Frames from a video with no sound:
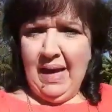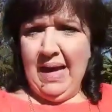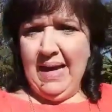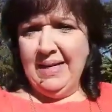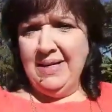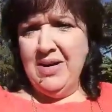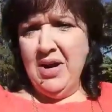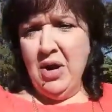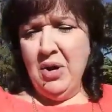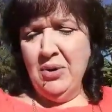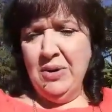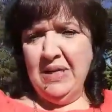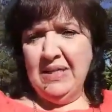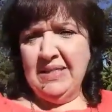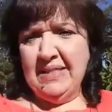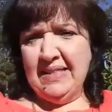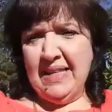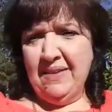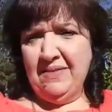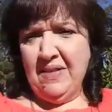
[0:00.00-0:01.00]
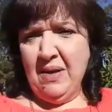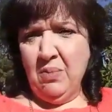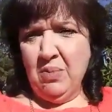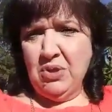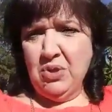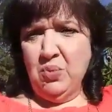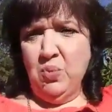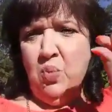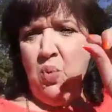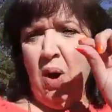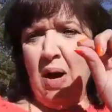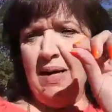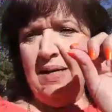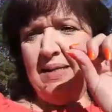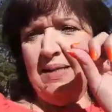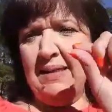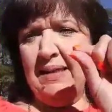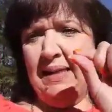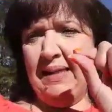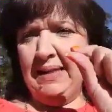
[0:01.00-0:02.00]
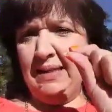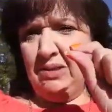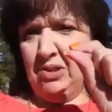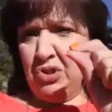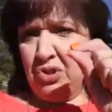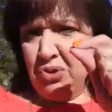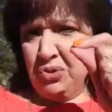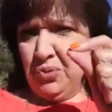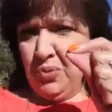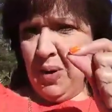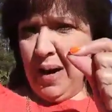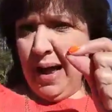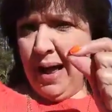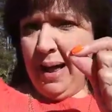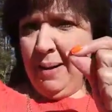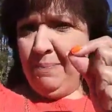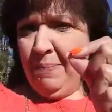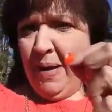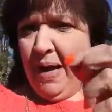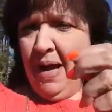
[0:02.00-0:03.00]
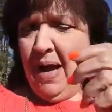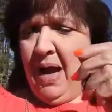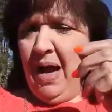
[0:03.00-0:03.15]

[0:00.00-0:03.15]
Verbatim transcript: I noticed that there was one little drop